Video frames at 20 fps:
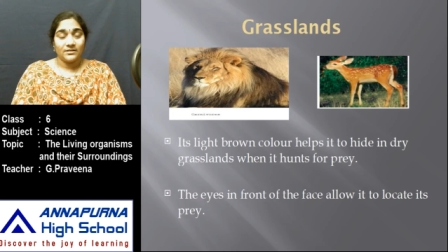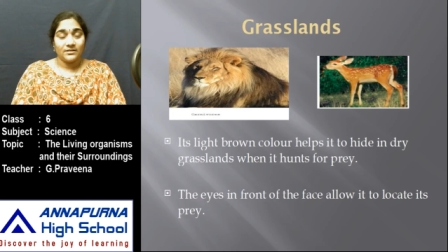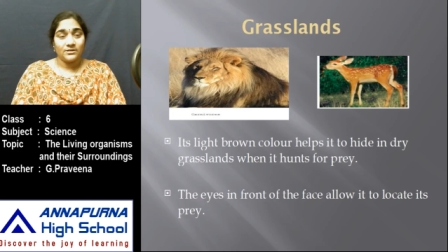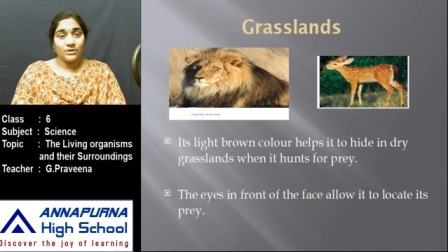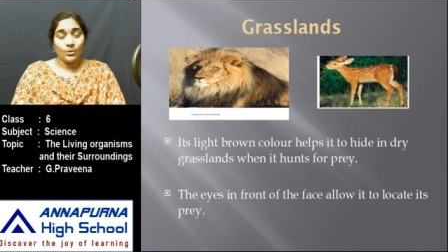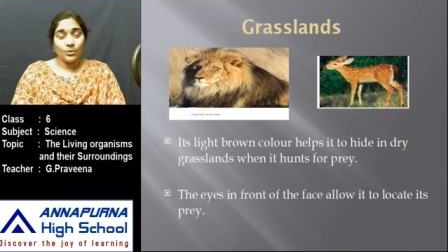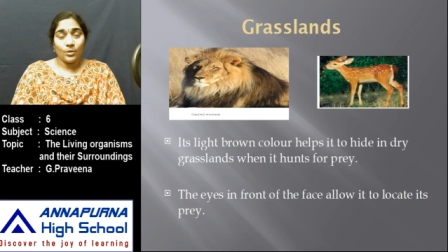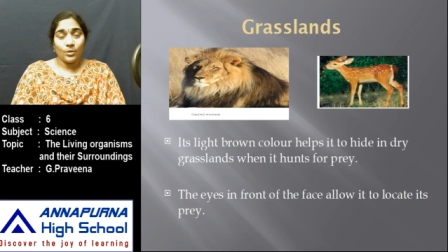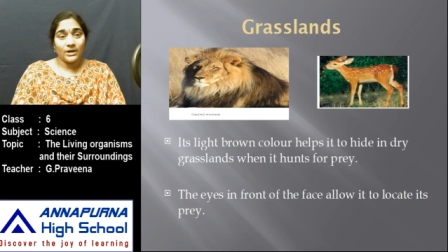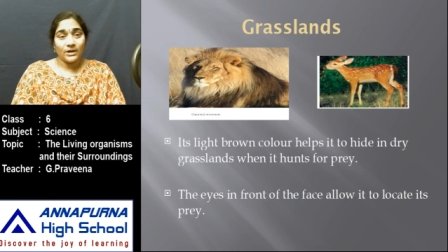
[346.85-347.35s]

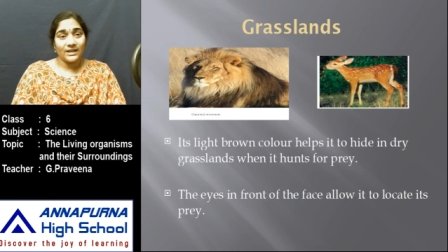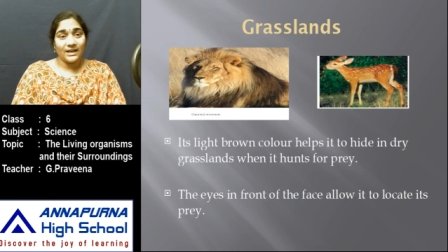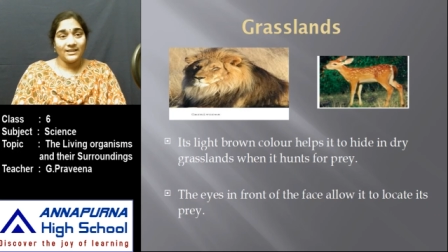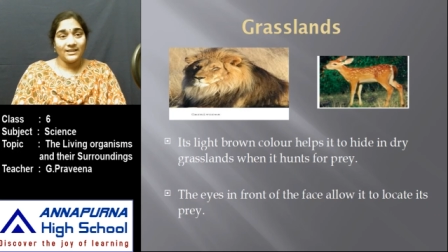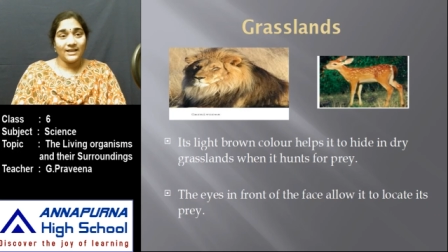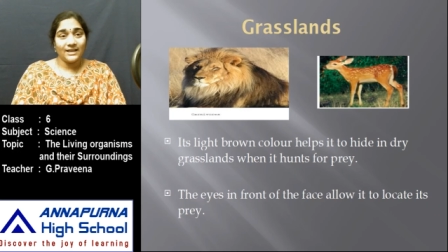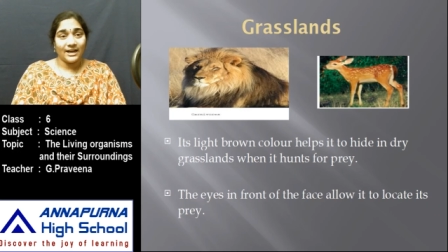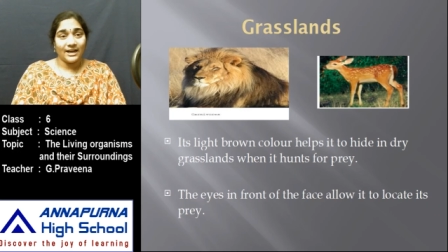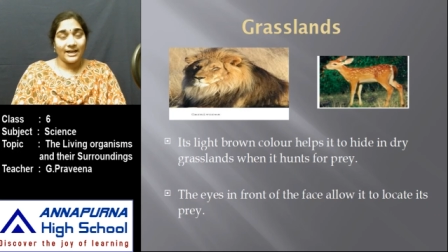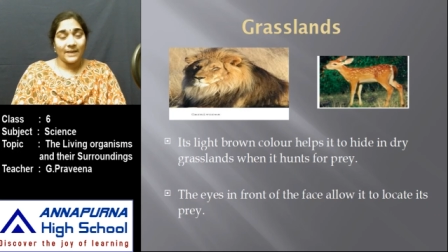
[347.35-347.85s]
So what
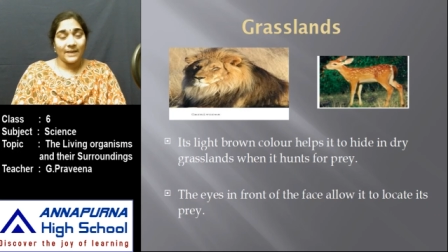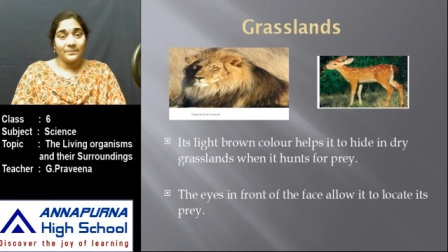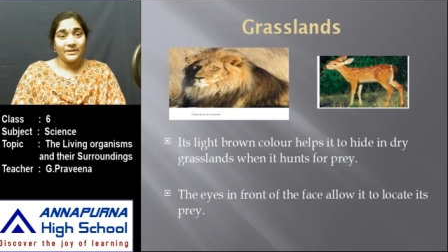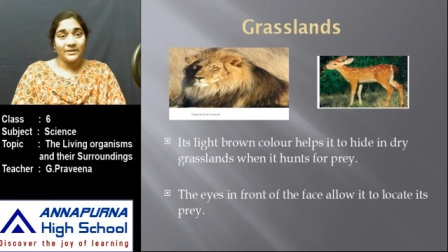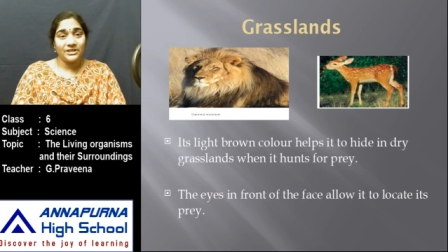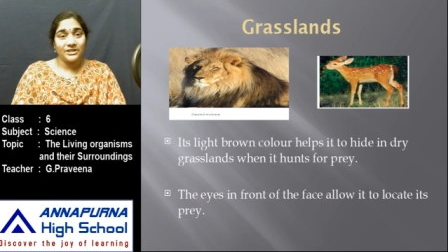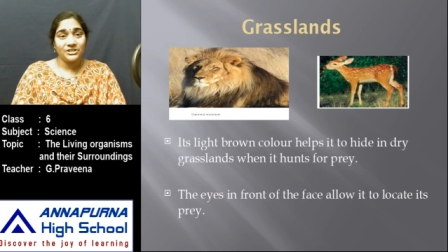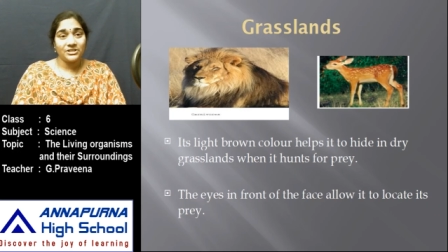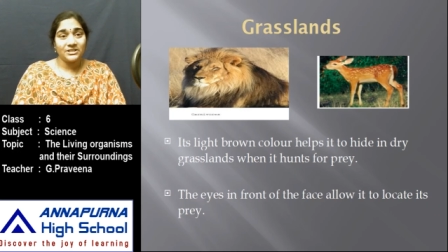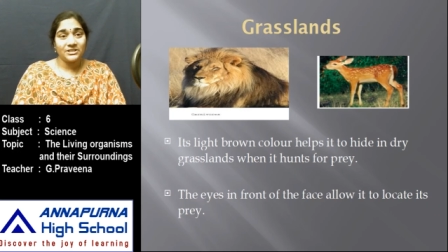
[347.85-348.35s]
are the
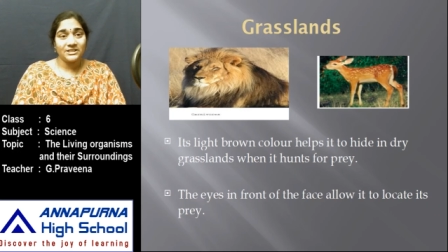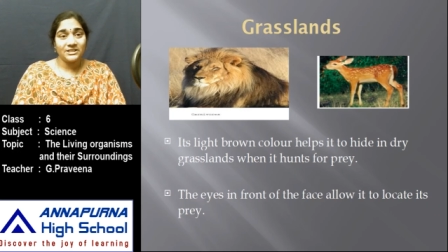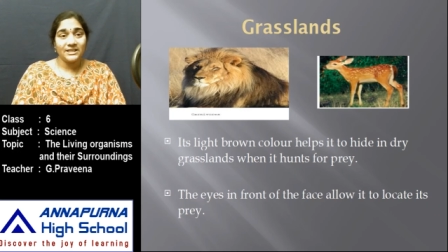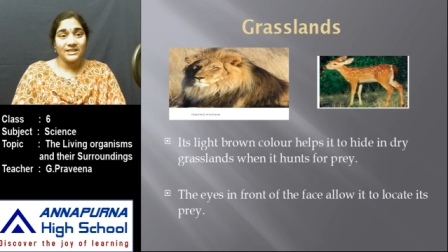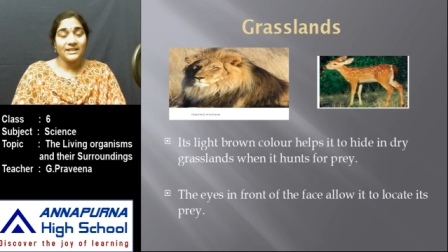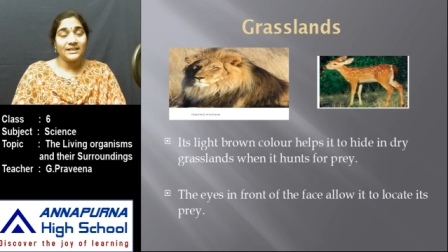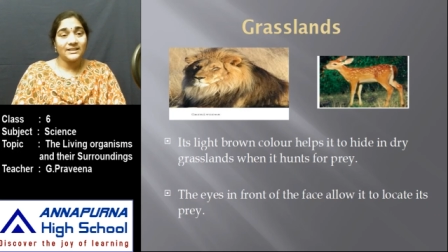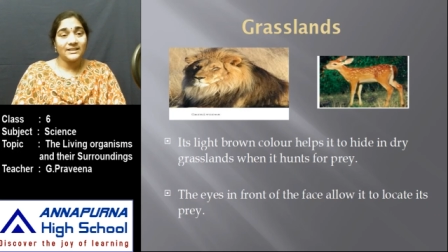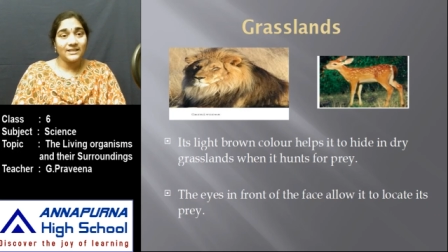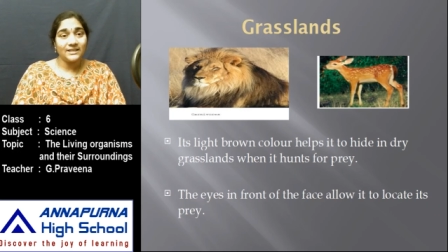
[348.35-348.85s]
adaptations
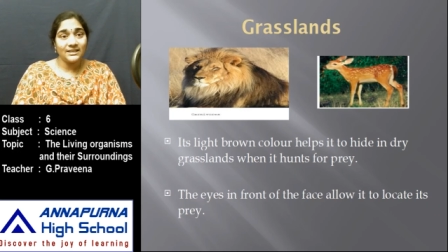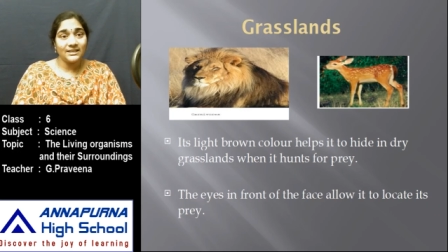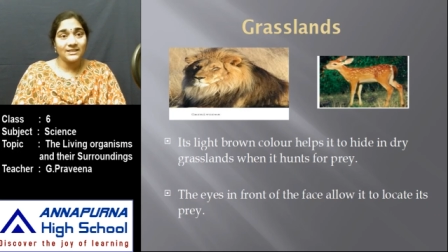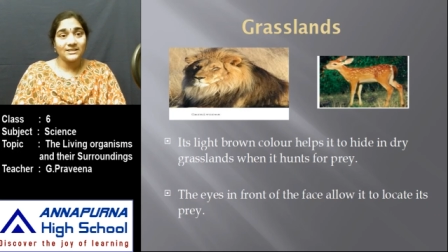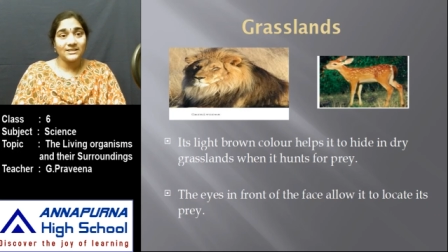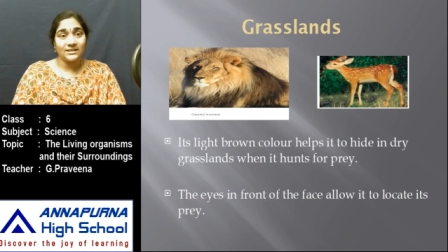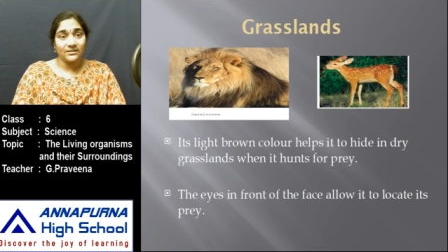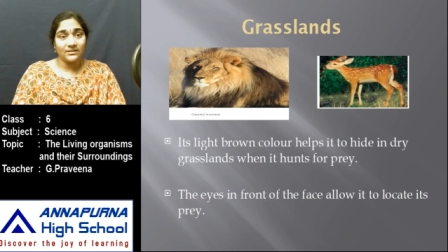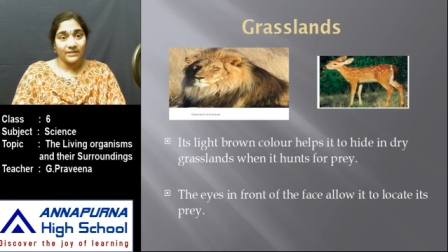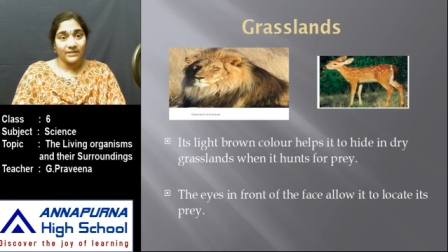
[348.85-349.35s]
seen in
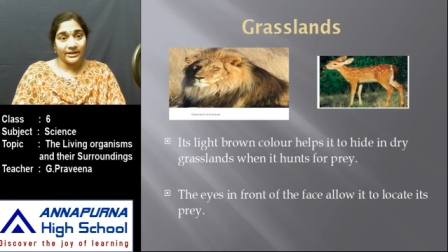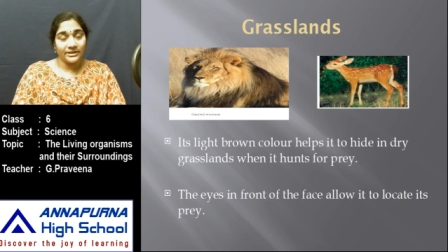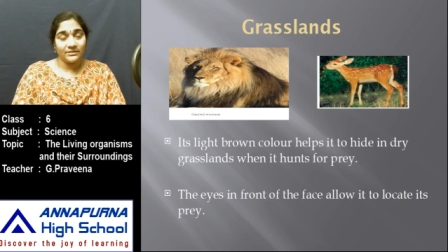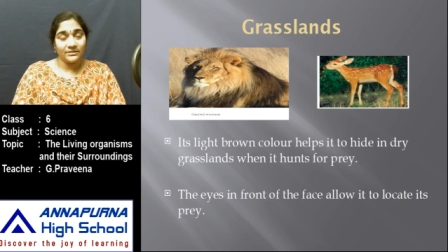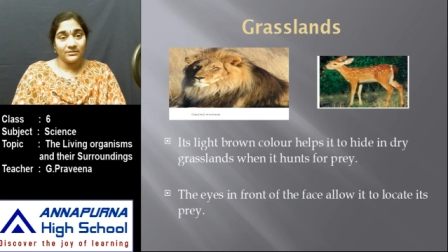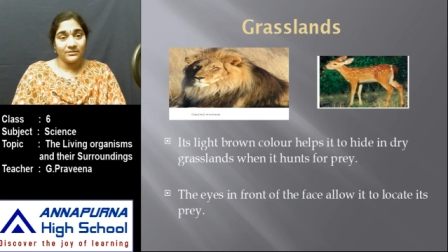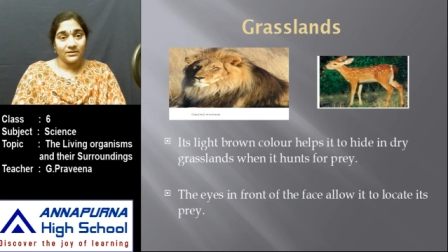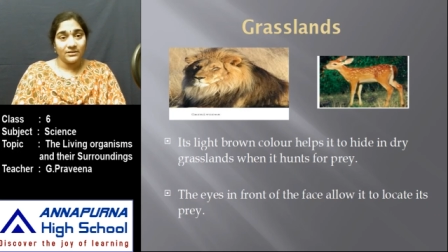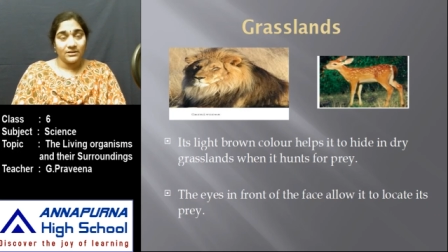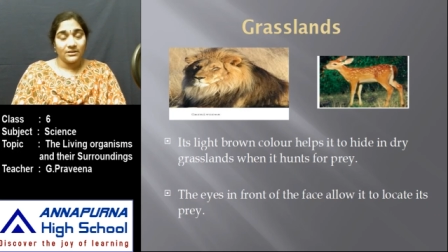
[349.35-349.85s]
this
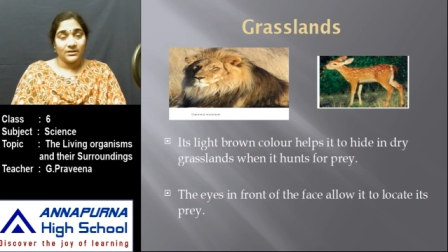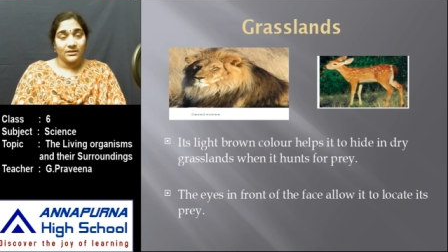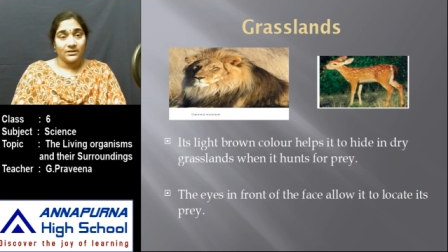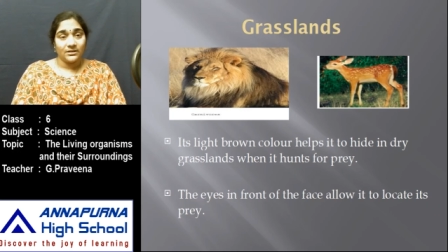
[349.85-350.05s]
lion